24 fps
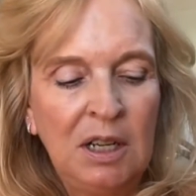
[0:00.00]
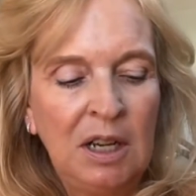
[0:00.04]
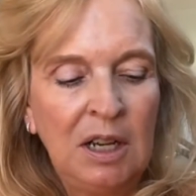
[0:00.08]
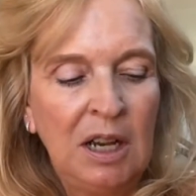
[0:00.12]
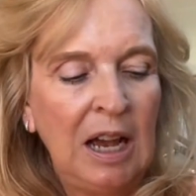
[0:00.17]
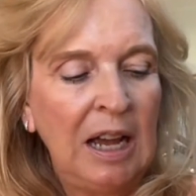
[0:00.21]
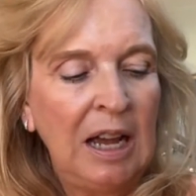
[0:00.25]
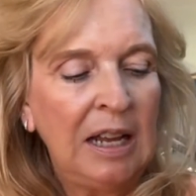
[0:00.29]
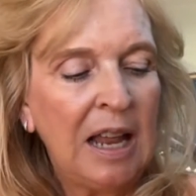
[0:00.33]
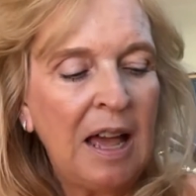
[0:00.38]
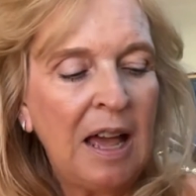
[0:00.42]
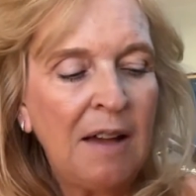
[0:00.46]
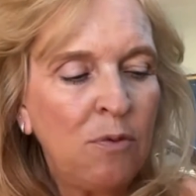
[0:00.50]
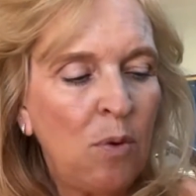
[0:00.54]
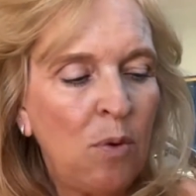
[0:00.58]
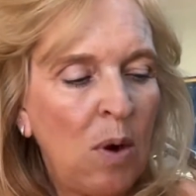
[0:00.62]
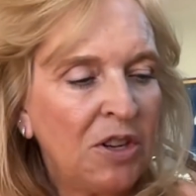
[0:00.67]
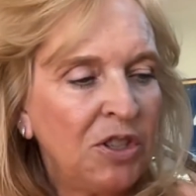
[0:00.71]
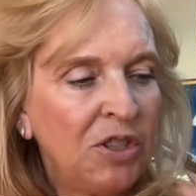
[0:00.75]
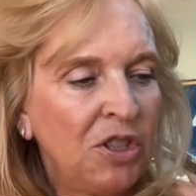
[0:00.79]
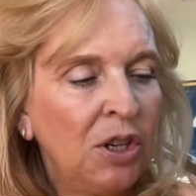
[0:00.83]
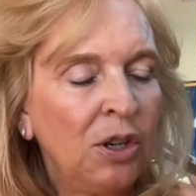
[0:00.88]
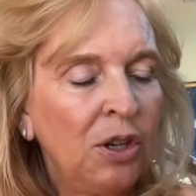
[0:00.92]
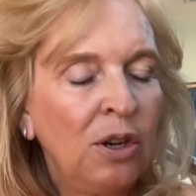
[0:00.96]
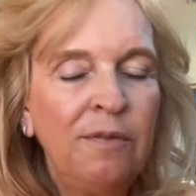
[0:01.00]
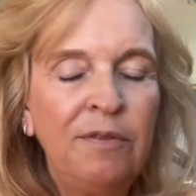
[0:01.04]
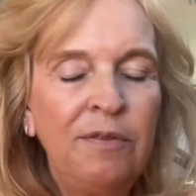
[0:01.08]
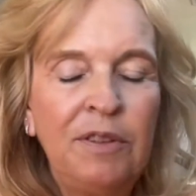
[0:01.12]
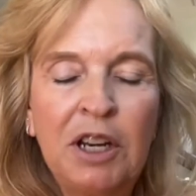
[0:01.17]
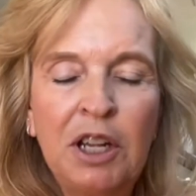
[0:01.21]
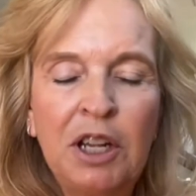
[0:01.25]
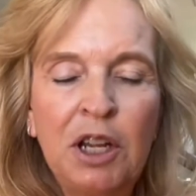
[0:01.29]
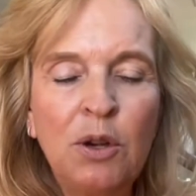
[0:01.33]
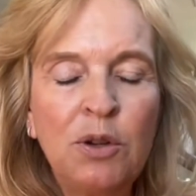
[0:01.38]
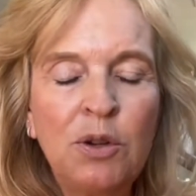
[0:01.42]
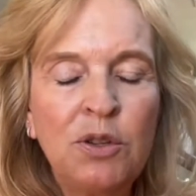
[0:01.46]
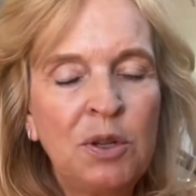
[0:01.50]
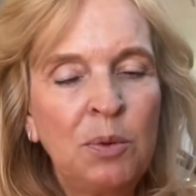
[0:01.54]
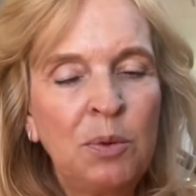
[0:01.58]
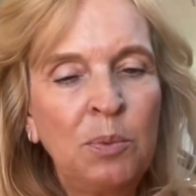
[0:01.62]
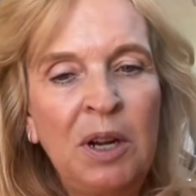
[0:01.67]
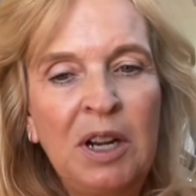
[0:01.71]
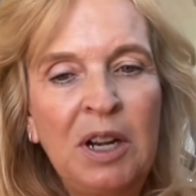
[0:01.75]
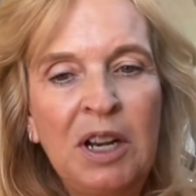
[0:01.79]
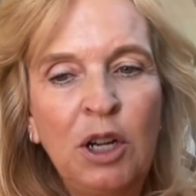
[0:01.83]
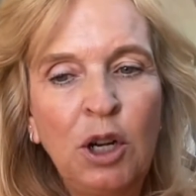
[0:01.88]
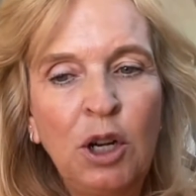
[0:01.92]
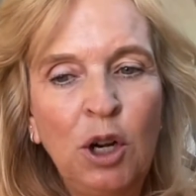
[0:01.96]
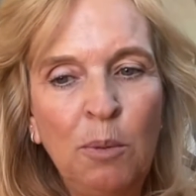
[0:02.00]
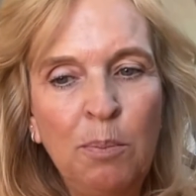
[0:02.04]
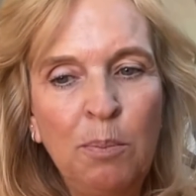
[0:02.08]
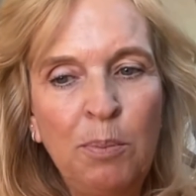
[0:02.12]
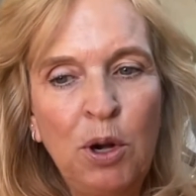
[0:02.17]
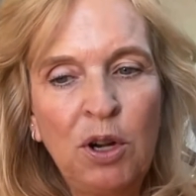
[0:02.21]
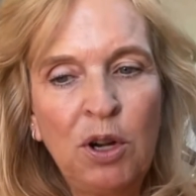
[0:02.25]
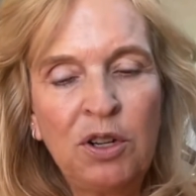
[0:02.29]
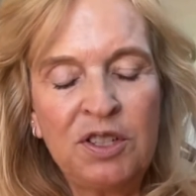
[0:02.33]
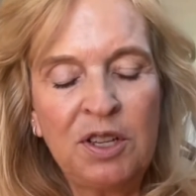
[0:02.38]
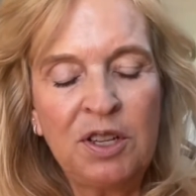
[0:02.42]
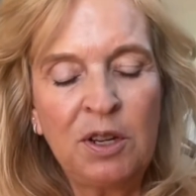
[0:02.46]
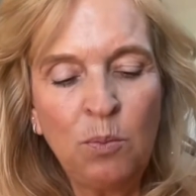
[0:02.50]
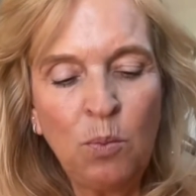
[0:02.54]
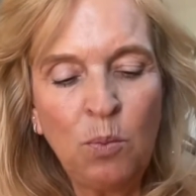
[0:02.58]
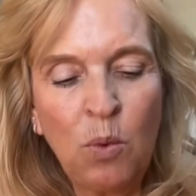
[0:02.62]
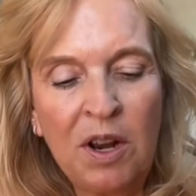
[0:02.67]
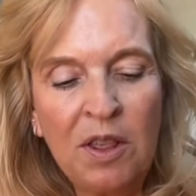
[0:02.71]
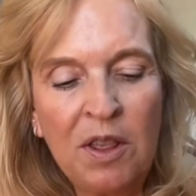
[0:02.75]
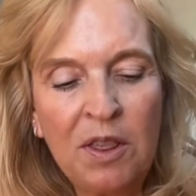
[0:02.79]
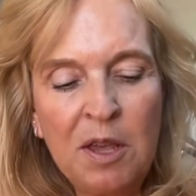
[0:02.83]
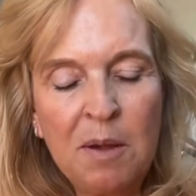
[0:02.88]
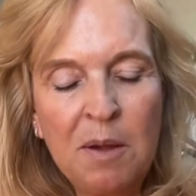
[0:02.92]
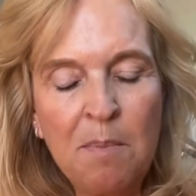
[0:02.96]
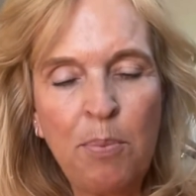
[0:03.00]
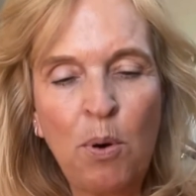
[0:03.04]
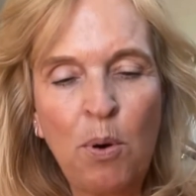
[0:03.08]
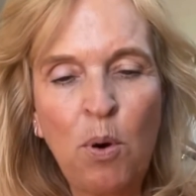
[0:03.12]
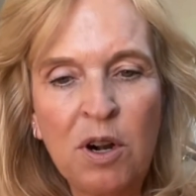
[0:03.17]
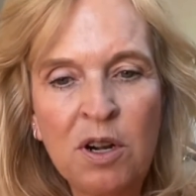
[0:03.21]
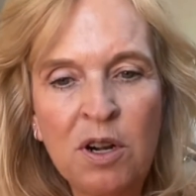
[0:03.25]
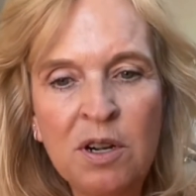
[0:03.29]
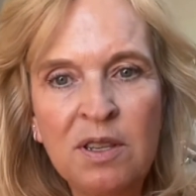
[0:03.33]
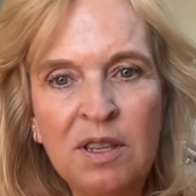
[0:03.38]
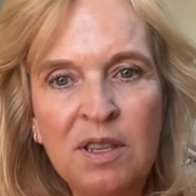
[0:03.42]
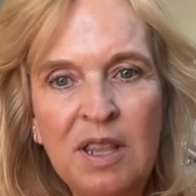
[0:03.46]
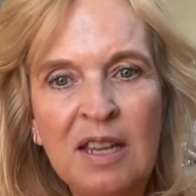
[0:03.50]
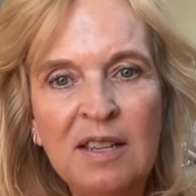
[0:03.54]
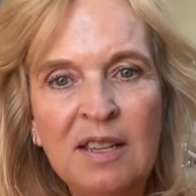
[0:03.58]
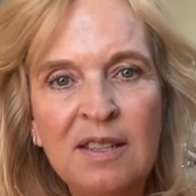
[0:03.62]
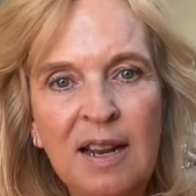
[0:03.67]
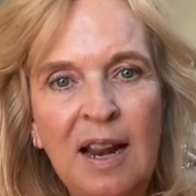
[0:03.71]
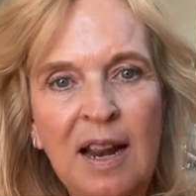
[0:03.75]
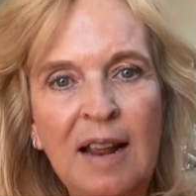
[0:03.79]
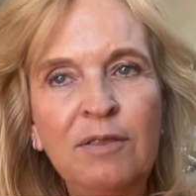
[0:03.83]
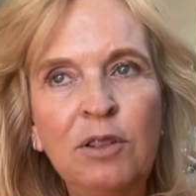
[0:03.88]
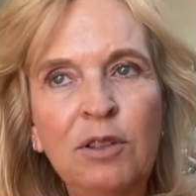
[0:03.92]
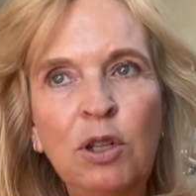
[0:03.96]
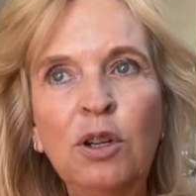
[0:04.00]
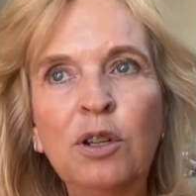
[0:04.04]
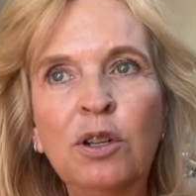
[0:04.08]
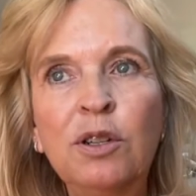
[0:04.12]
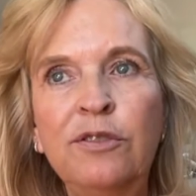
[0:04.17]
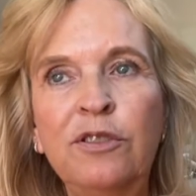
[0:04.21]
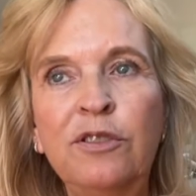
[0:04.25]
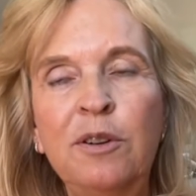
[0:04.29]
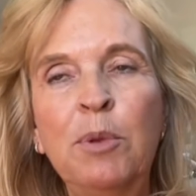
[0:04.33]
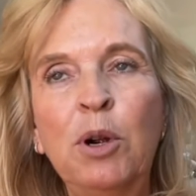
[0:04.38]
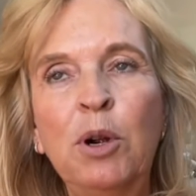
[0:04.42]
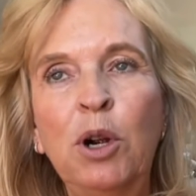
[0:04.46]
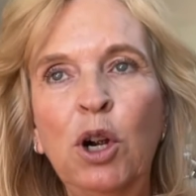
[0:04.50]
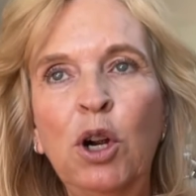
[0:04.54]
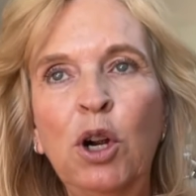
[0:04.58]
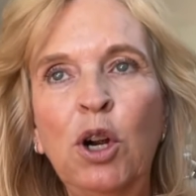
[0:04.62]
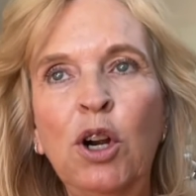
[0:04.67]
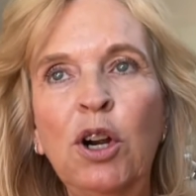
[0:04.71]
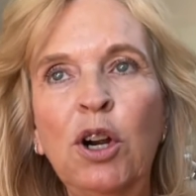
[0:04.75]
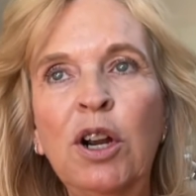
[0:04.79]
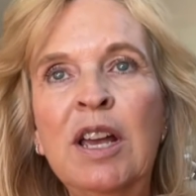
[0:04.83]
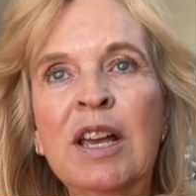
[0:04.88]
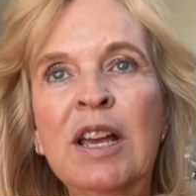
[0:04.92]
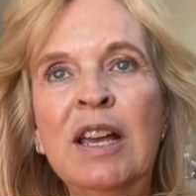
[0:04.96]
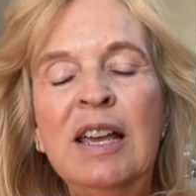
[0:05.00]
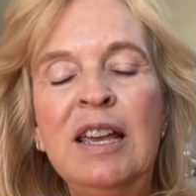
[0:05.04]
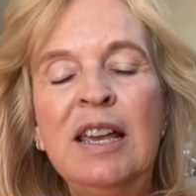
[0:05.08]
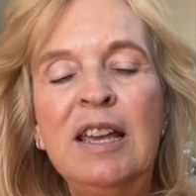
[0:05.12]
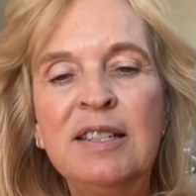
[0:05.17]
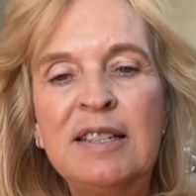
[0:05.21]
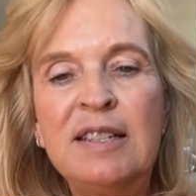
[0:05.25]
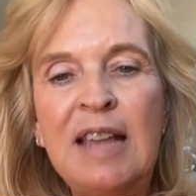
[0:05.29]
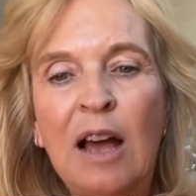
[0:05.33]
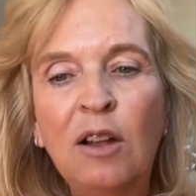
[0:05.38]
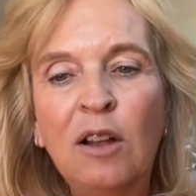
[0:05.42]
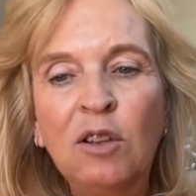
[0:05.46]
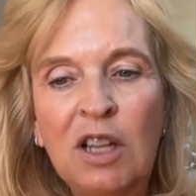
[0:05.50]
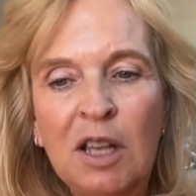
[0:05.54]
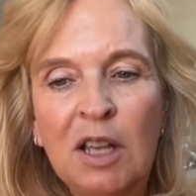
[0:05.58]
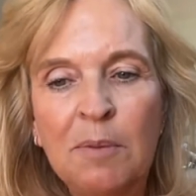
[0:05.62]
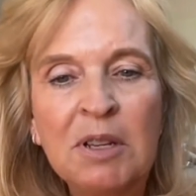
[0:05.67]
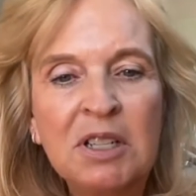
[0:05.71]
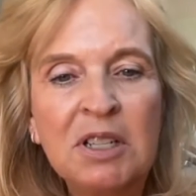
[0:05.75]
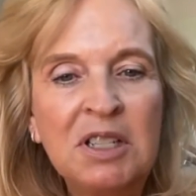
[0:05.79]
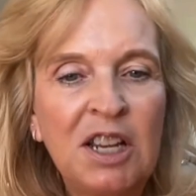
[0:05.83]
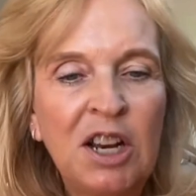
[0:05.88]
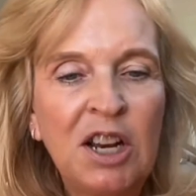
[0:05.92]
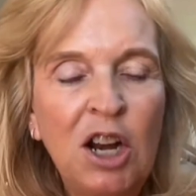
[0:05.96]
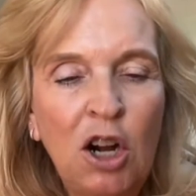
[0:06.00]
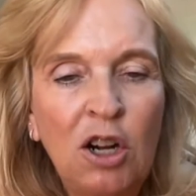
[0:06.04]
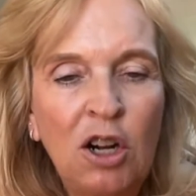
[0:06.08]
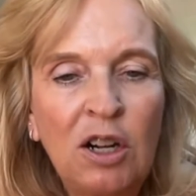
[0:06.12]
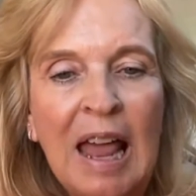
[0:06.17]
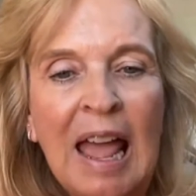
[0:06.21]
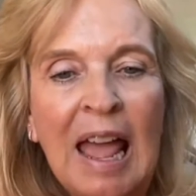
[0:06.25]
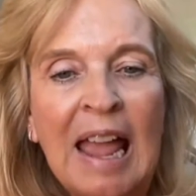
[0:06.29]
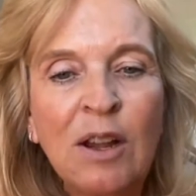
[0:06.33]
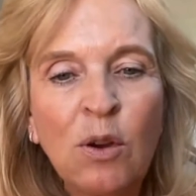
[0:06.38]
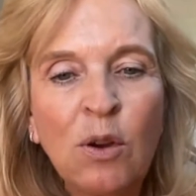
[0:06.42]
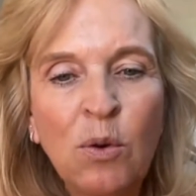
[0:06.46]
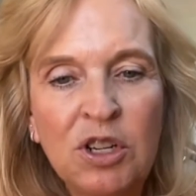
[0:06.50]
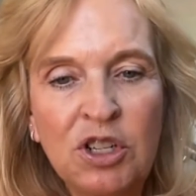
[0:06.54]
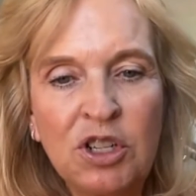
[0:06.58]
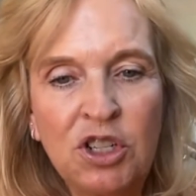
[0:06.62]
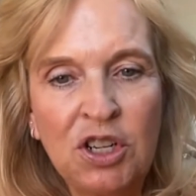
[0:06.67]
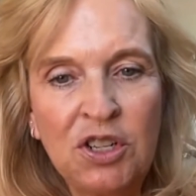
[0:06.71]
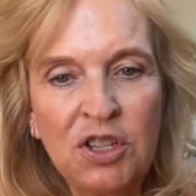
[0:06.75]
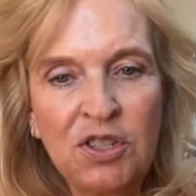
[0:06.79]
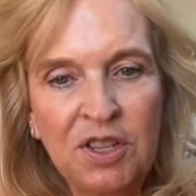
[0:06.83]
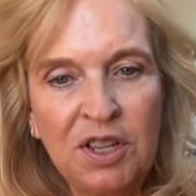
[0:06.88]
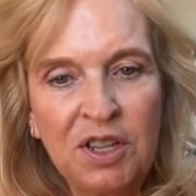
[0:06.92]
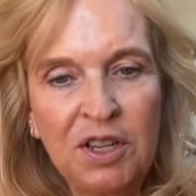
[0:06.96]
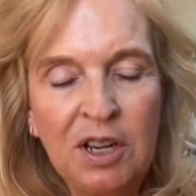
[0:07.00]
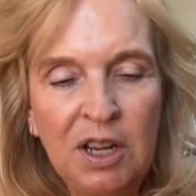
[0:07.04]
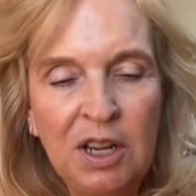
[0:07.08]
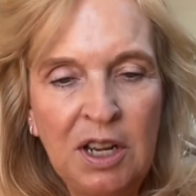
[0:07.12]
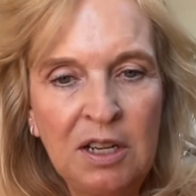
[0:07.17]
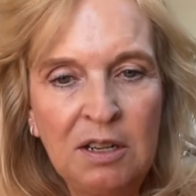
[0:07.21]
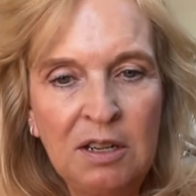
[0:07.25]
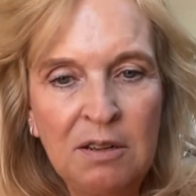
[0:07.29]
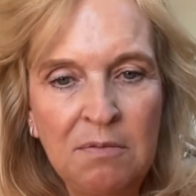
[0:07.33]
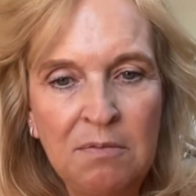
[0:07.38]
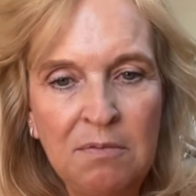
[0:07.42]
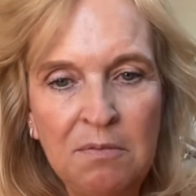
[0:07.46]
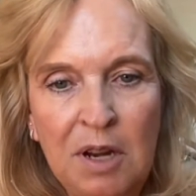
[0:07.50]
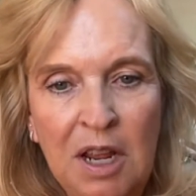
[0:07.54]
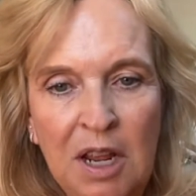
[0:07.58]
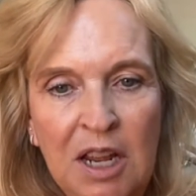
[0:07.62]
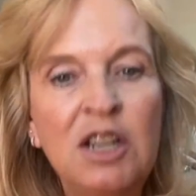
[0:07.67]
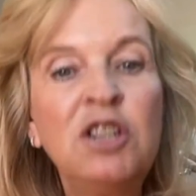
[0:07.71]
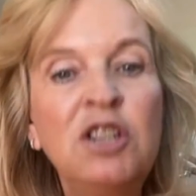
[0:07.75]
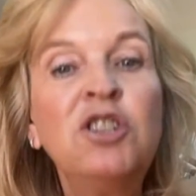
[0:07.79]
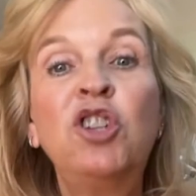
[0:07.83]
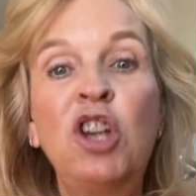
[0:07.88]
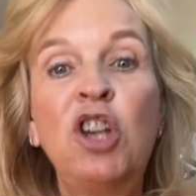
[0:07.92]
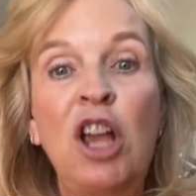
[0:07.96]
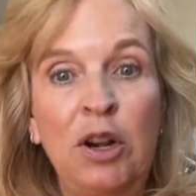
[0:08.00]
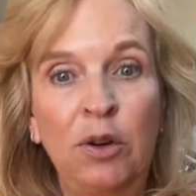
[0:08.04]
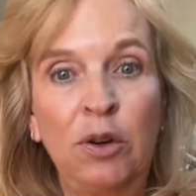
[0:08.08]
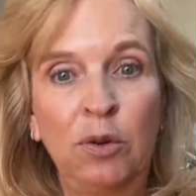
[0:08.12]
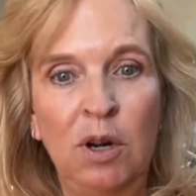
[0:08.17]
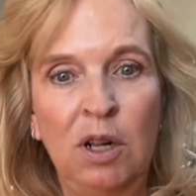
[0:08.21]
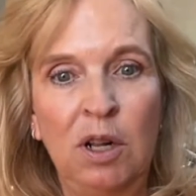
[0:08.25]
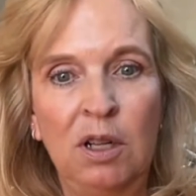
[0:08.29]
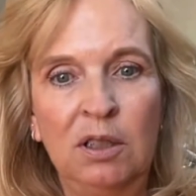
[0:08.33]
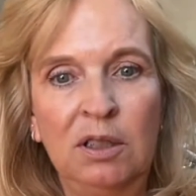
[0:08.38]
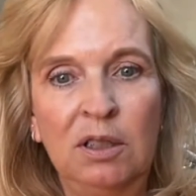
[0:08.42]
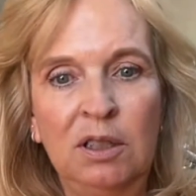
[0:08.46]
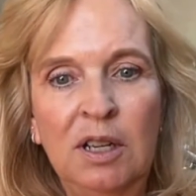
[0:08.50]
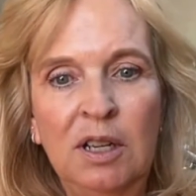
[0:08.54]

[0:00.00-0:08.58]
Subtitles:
I love watching her videos and reading her books. And one of the important things that I've learned from her is how limited our language is in general.